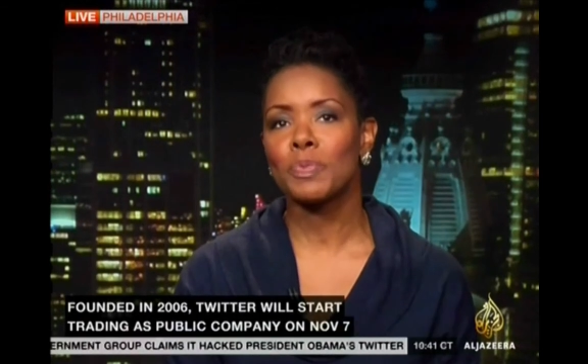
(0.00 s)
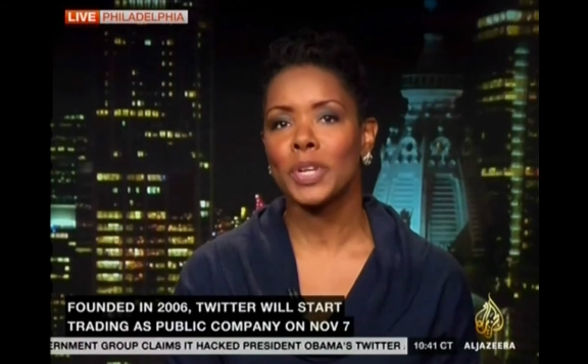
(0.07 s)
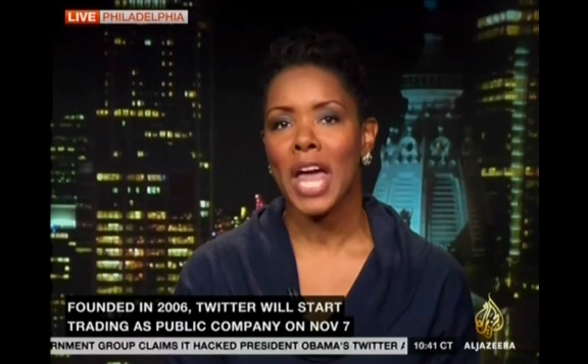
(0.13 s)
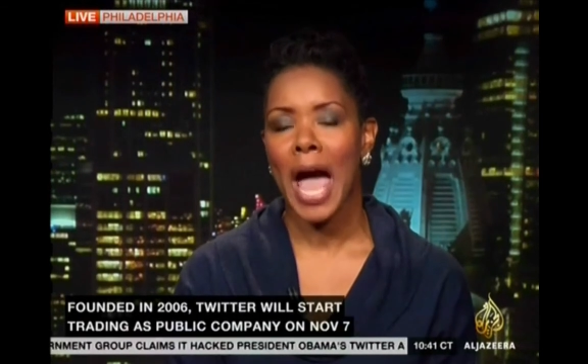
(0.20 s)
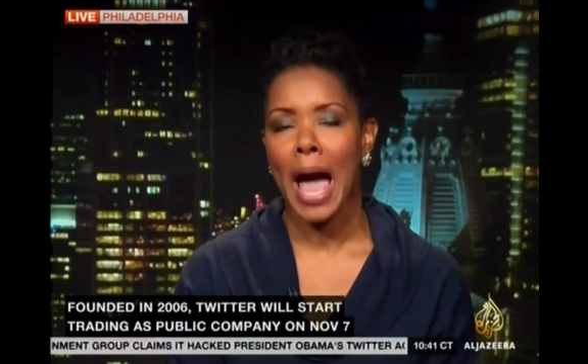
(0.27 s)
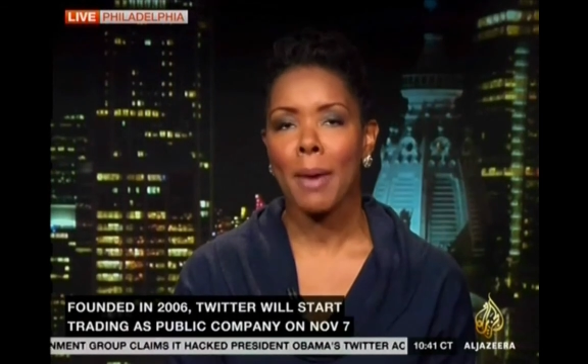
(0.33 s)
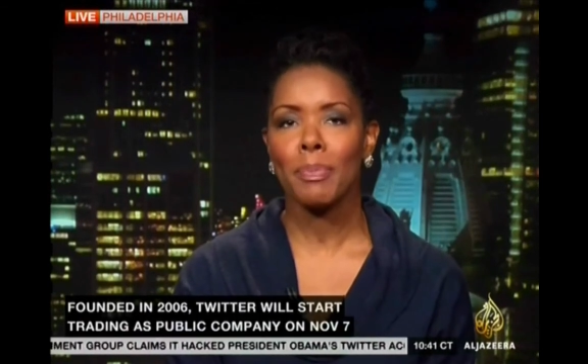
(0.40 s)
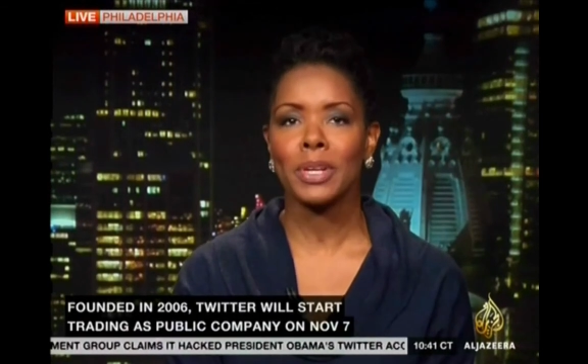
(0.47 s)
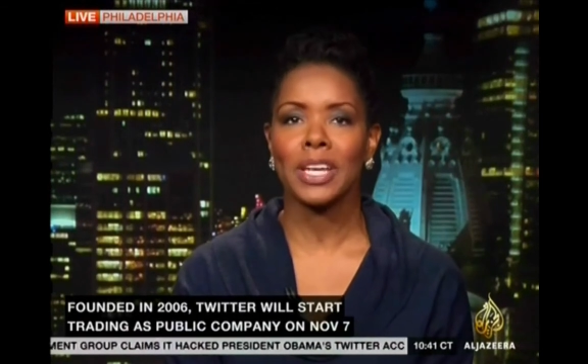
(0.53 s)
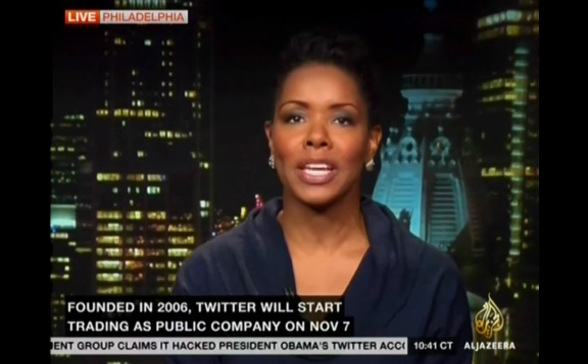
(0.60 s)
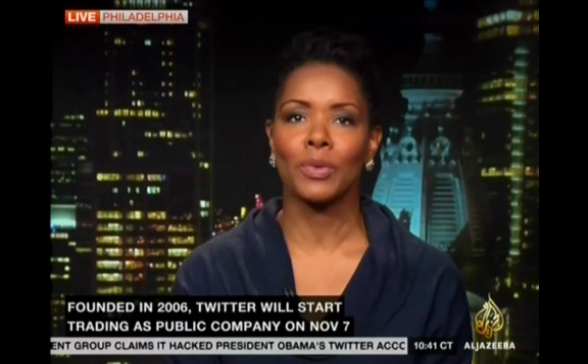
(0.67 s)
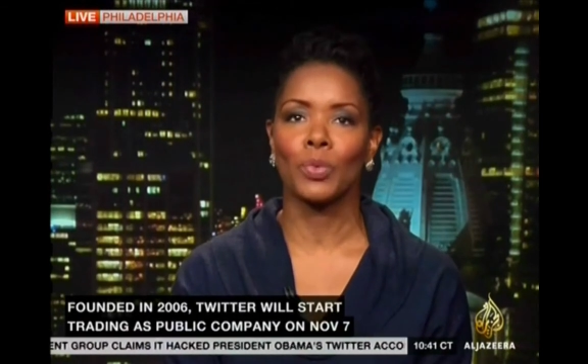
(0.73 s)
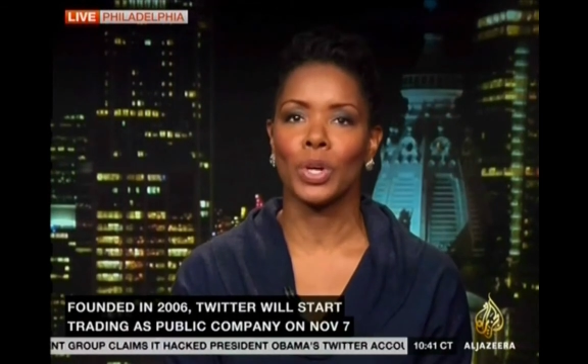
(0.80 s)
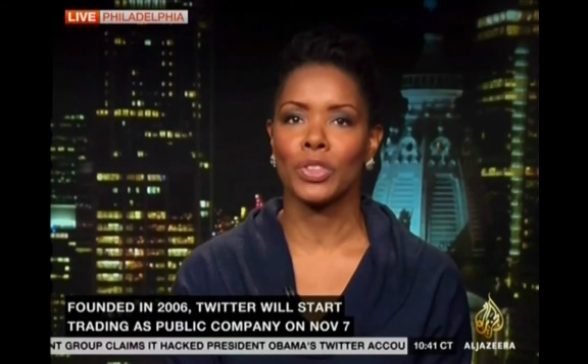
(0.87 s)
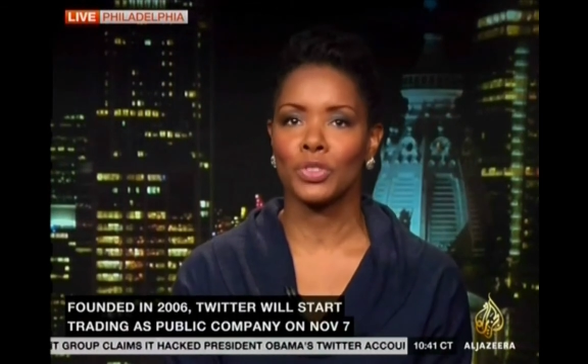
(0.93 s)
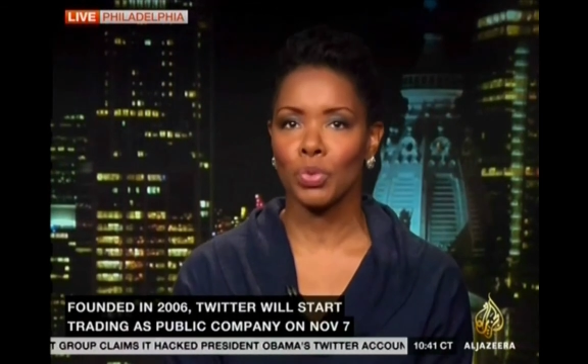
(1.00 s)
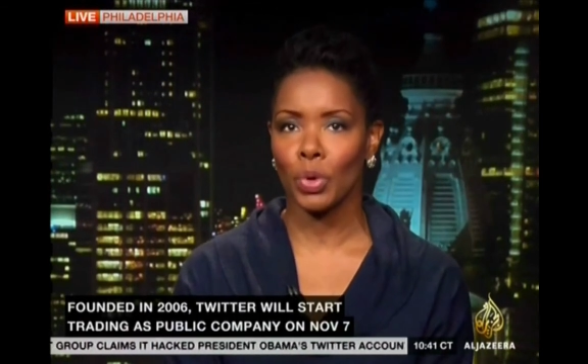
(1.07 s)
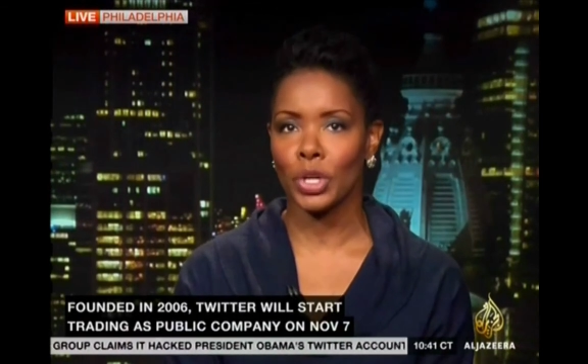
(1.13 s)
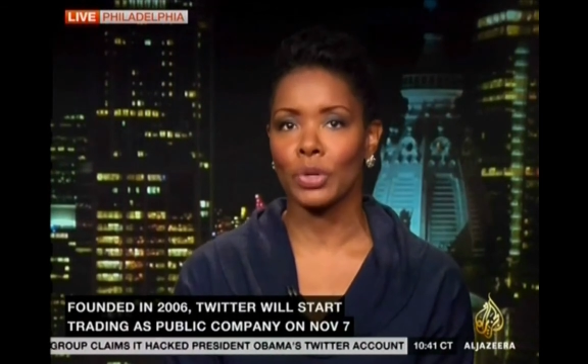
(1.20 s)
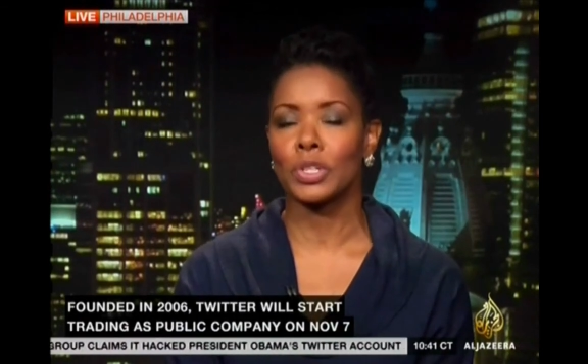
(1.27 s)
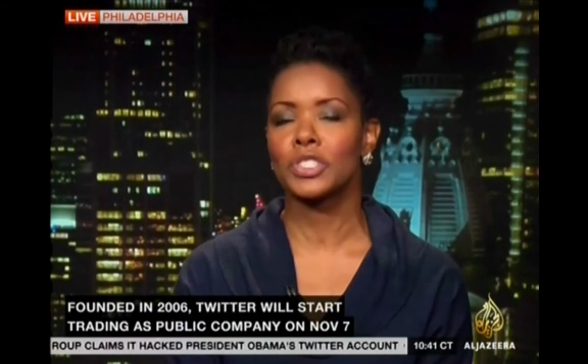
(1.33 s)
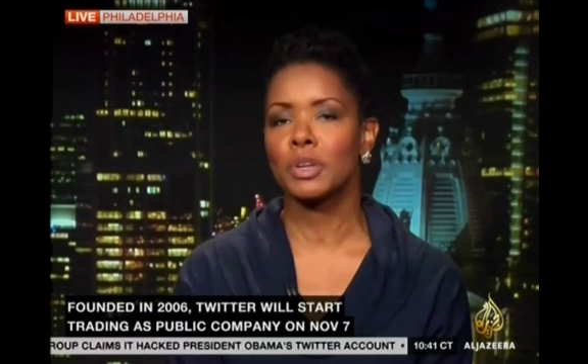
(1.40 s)
been happening with
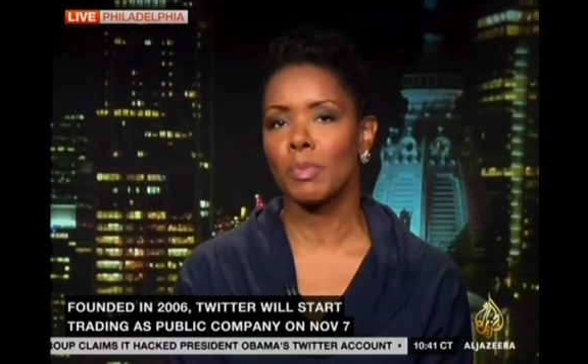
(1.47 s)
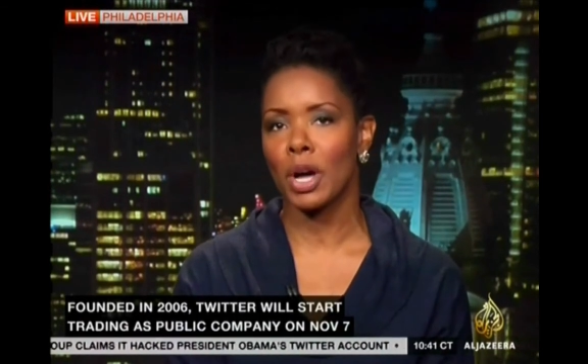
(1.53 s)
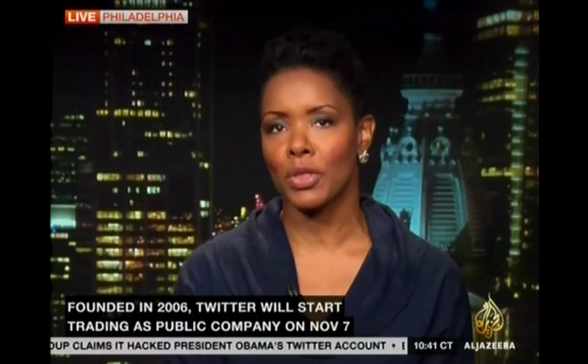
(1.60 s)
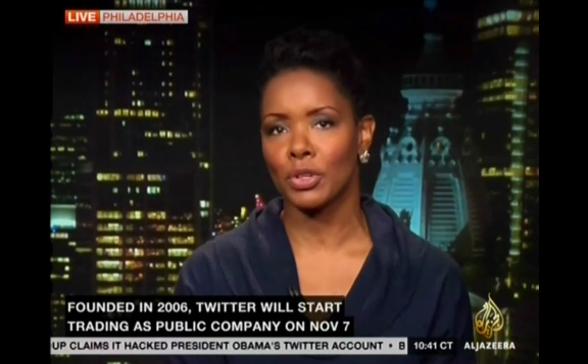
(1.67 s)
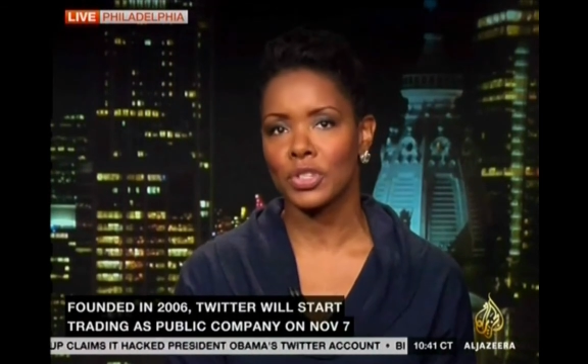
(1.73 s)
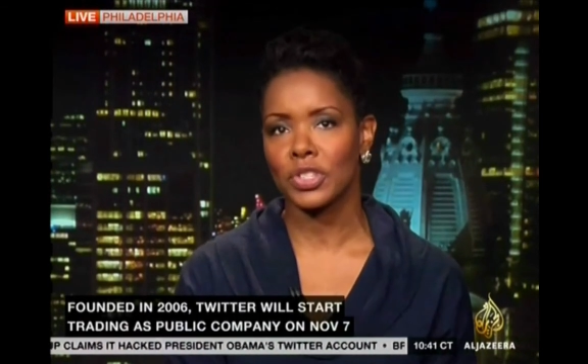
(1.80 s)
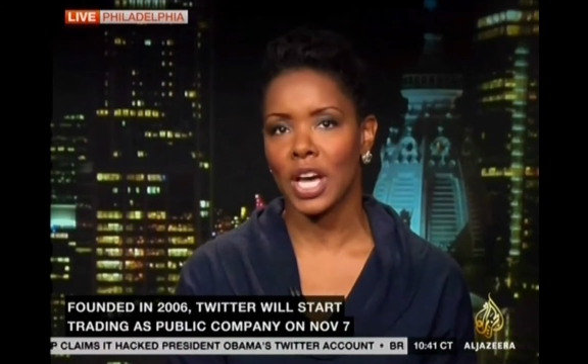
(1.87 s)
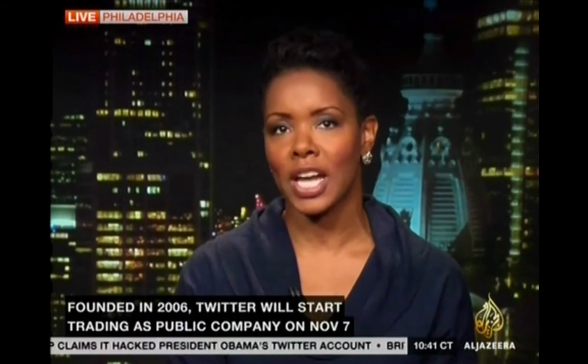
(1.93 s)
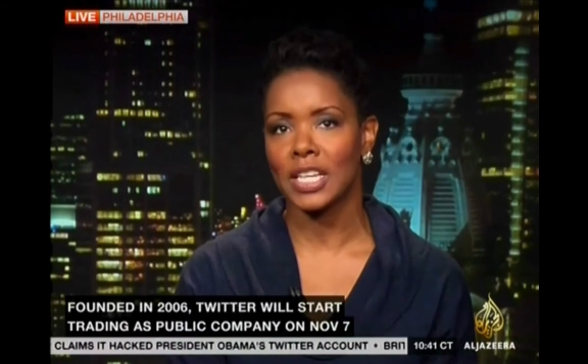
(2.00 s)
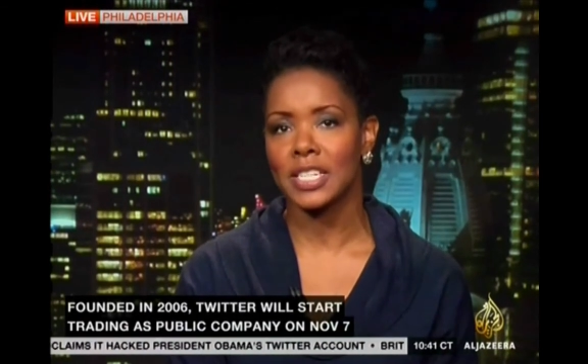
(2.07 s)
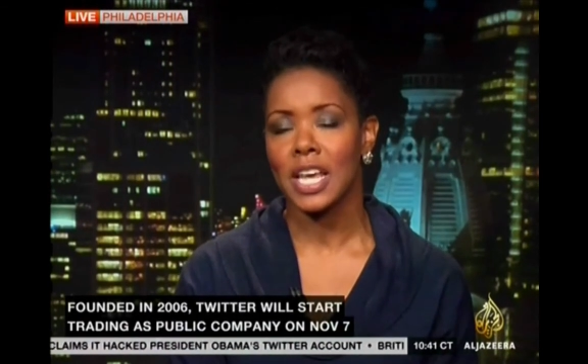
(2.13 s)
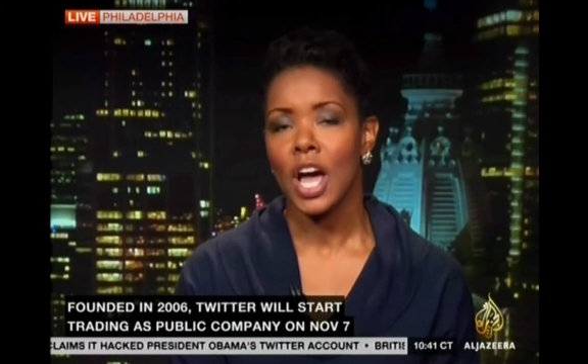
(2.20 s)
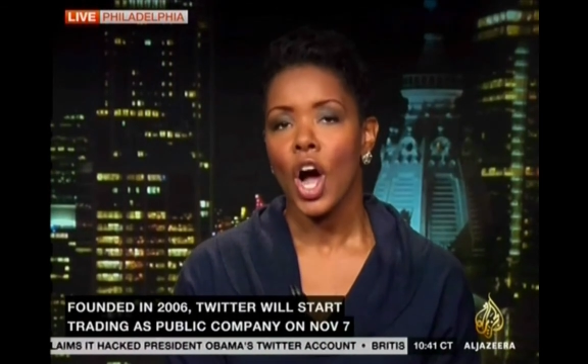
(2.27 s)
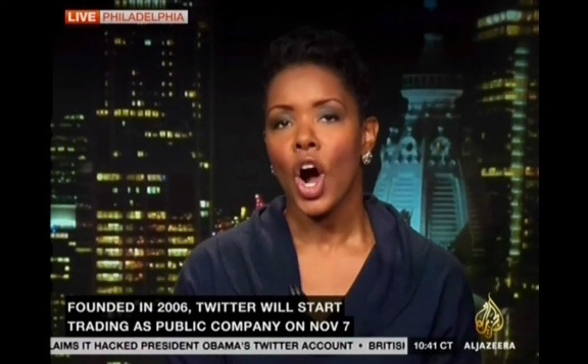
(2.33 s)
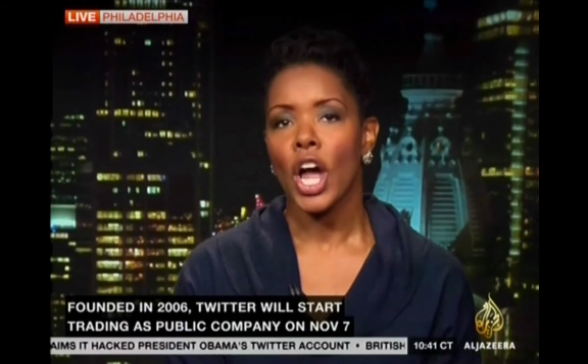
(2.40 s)
Twitter and some other sites